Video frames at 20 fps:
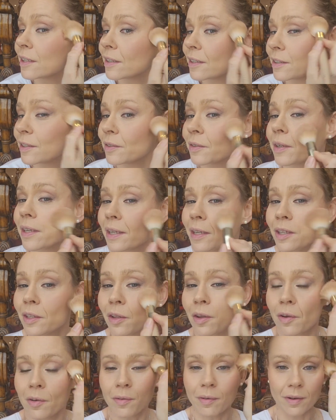looking
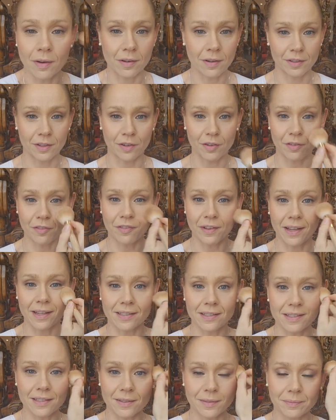glow on your
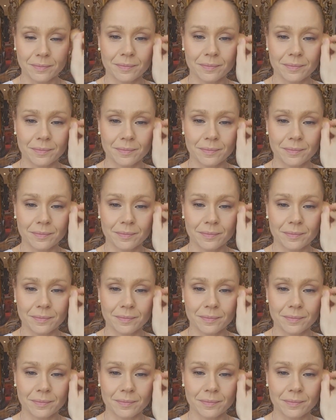face.